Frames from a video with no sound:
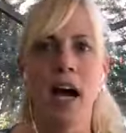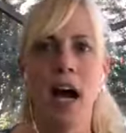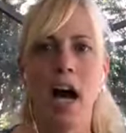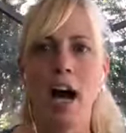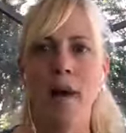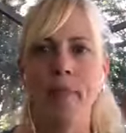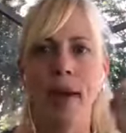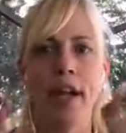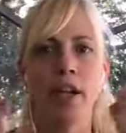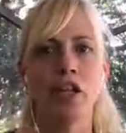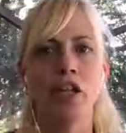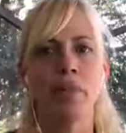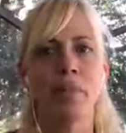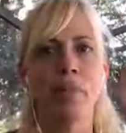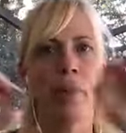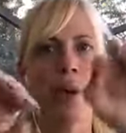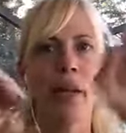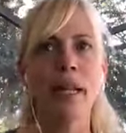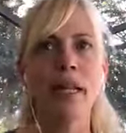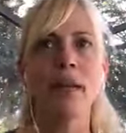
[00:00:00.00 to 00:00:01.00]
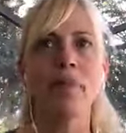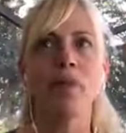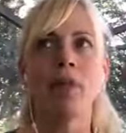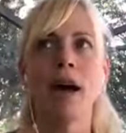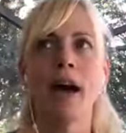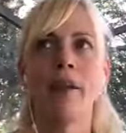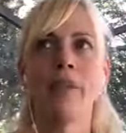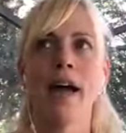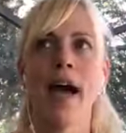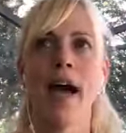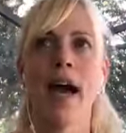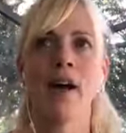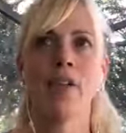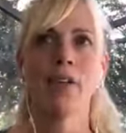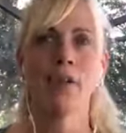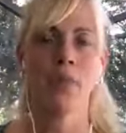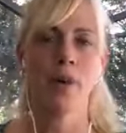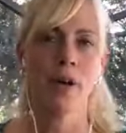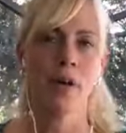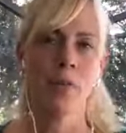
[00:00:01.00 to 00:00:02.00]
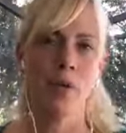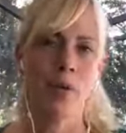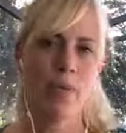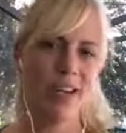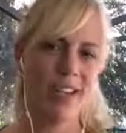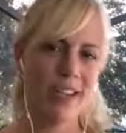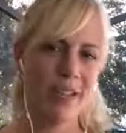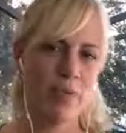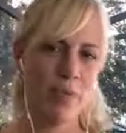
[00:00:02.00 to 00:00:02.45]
and just putting them around the house where we